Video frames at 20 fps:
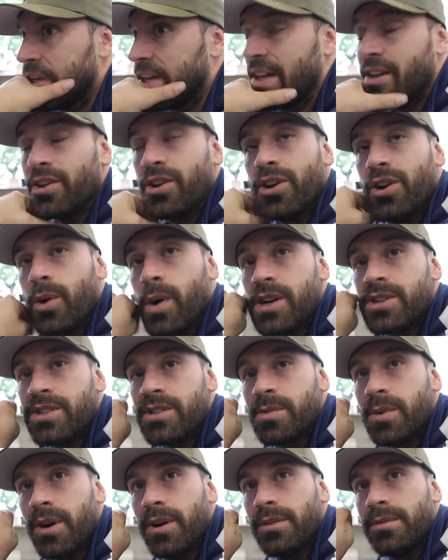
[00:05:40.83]
Any other good
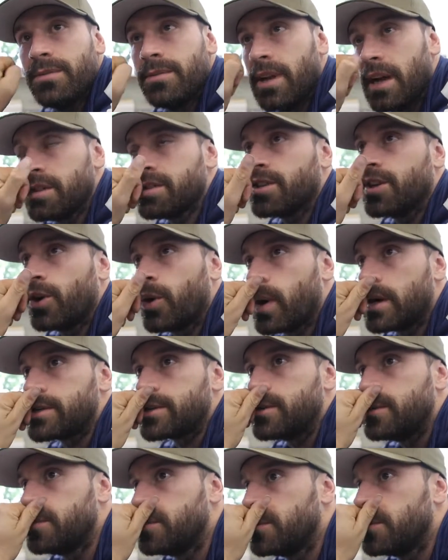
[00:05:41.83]
questions, bro? That's a good
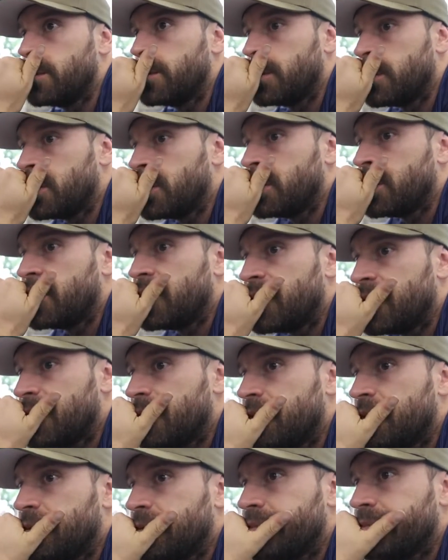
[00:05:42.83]
question. Um, I
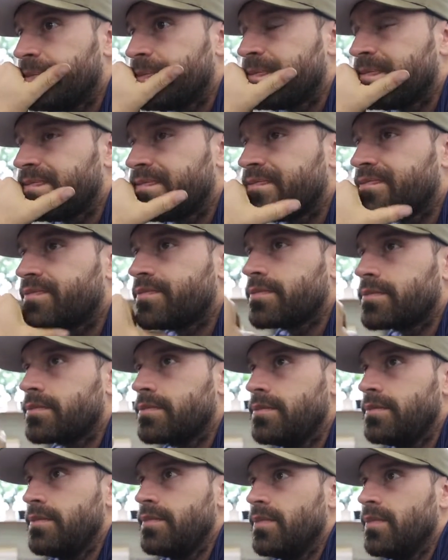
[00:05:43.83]
got a few more good
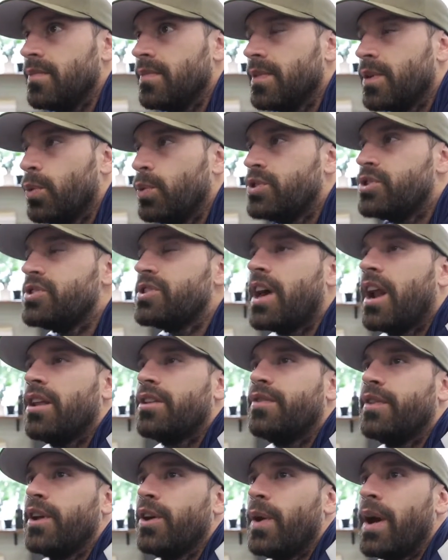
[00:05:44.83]
questions. We should
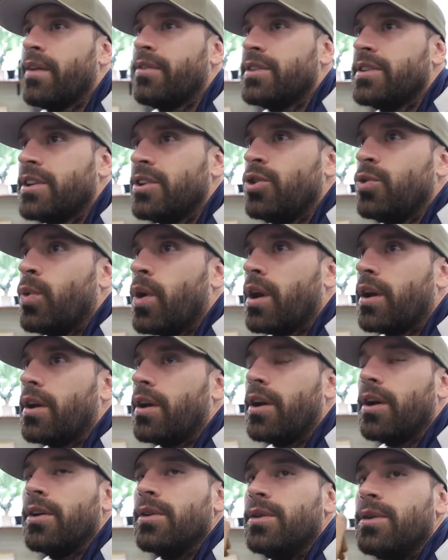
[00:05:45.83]
title this video "Everything You Want to
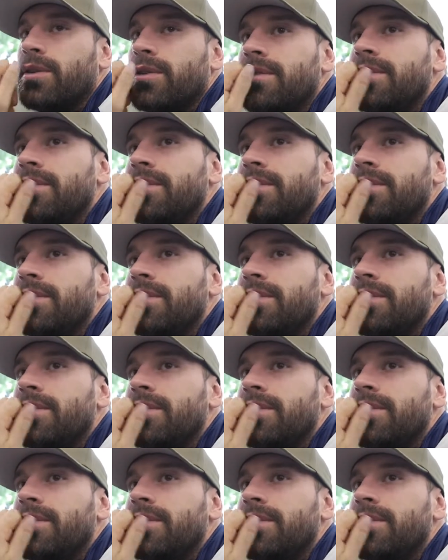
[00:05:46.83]
Know."